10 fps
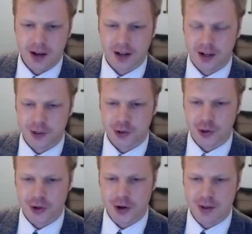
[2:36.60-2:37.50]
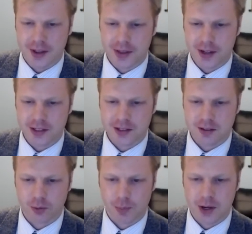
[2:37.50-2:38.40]
and I assure you that this
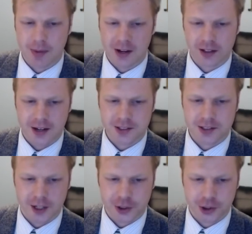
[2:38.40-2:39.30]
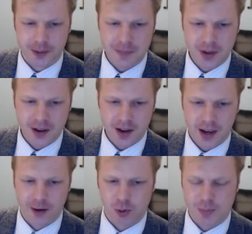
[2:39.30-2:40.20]
will be my last lecture,
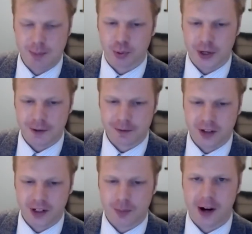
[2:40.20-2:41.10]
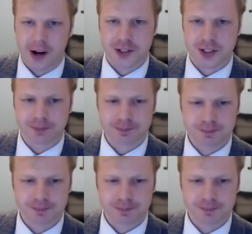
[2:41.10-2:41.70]
and it will be brief in comparison.